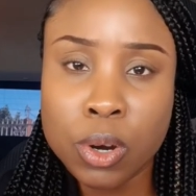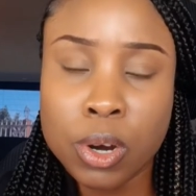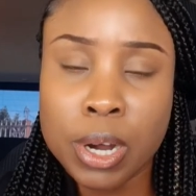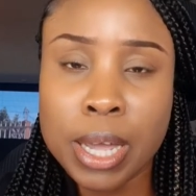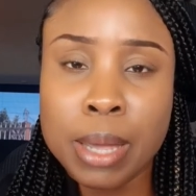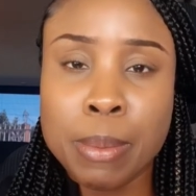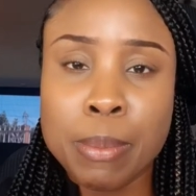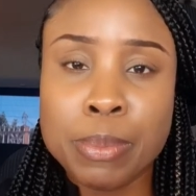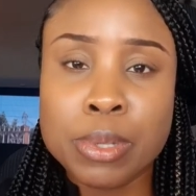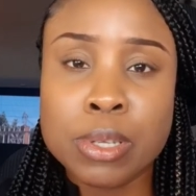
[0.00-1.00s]
right?
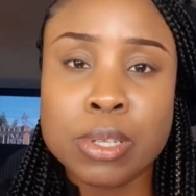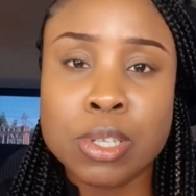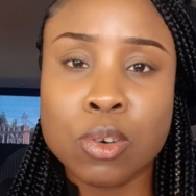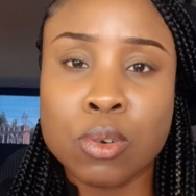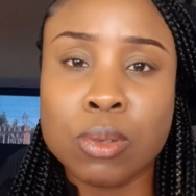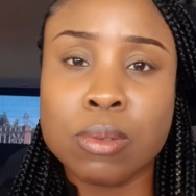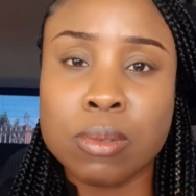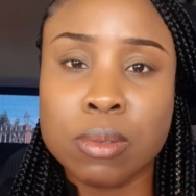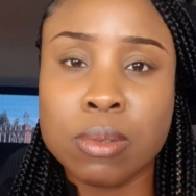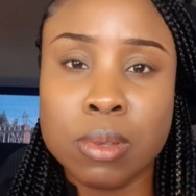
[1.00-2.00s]
So
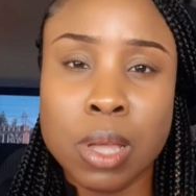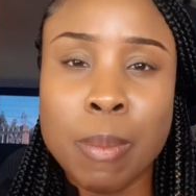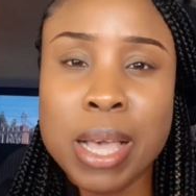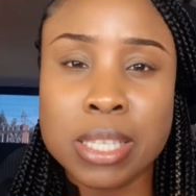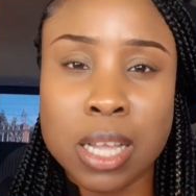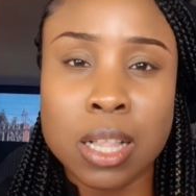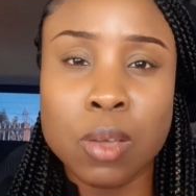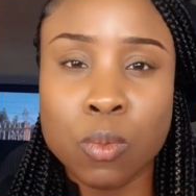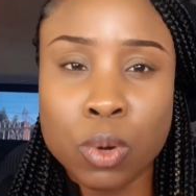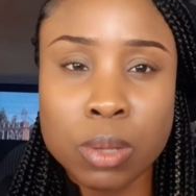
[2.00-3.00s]
you
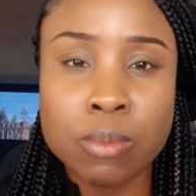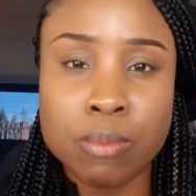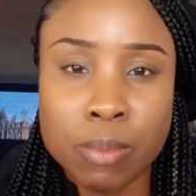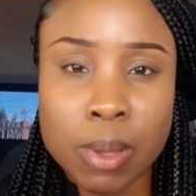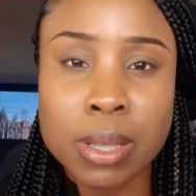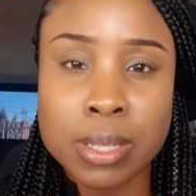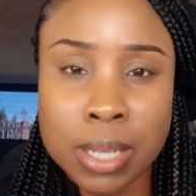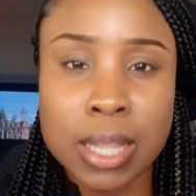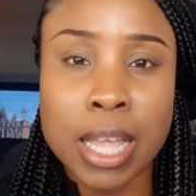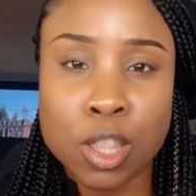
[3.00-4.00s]
basically would
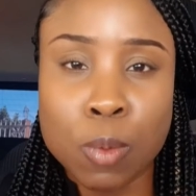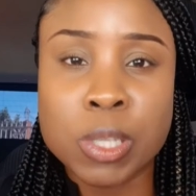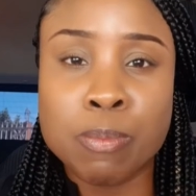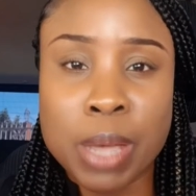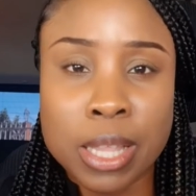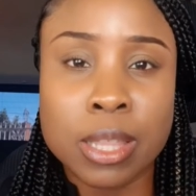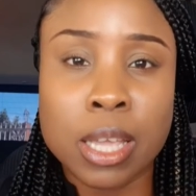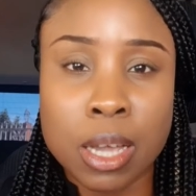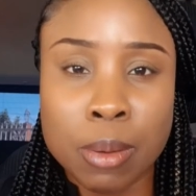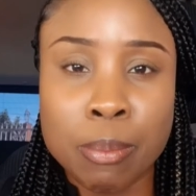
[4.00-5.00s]
still end up
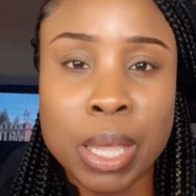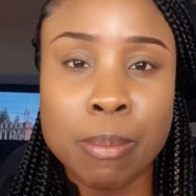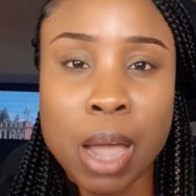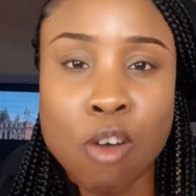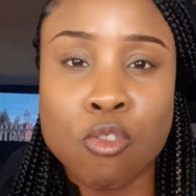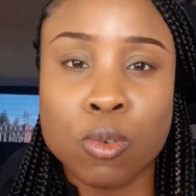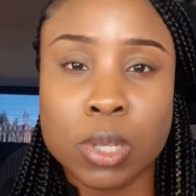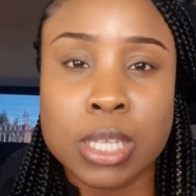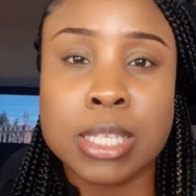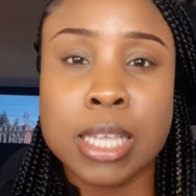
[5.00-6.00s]
spending maybe around
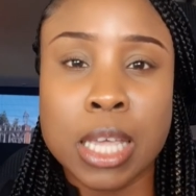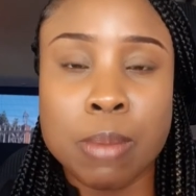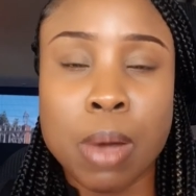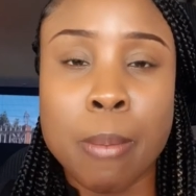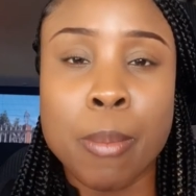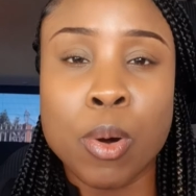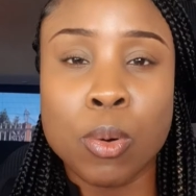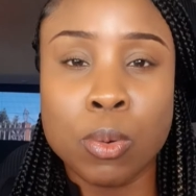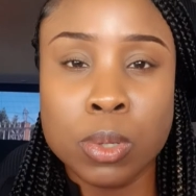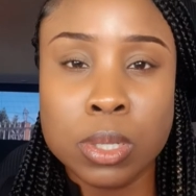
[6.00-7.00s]
the same
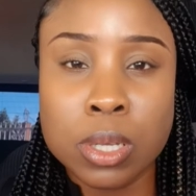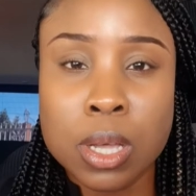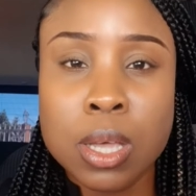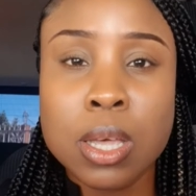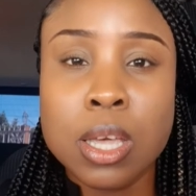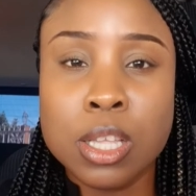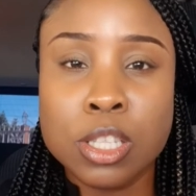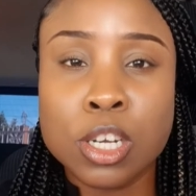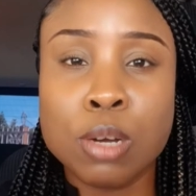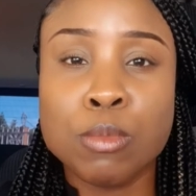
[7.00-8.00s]
amount in
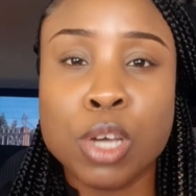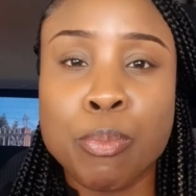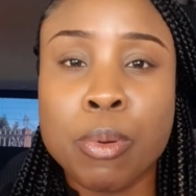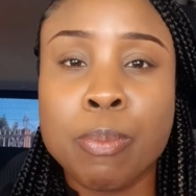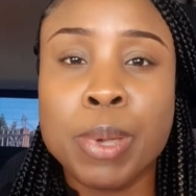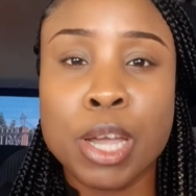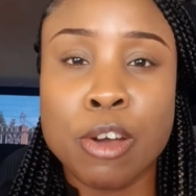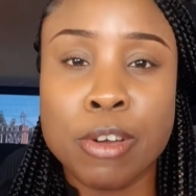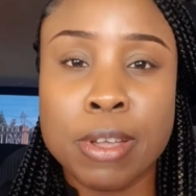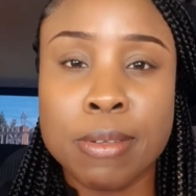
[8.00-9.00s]
terms of
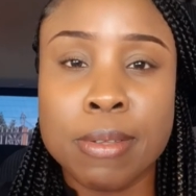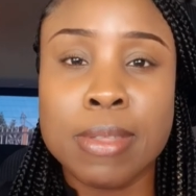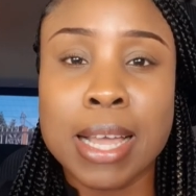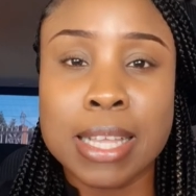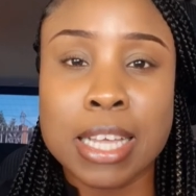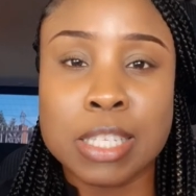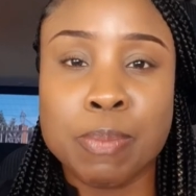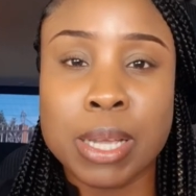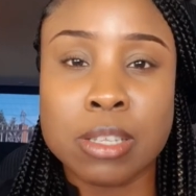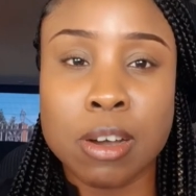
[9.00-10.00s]
preparing that
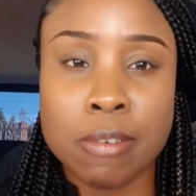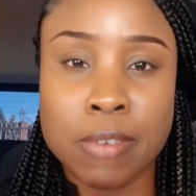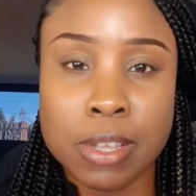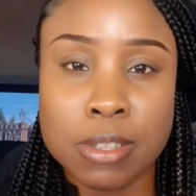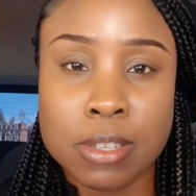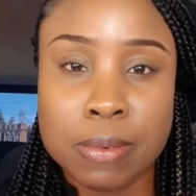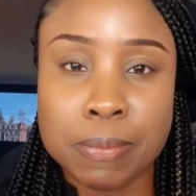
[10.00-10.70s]
aspect of it.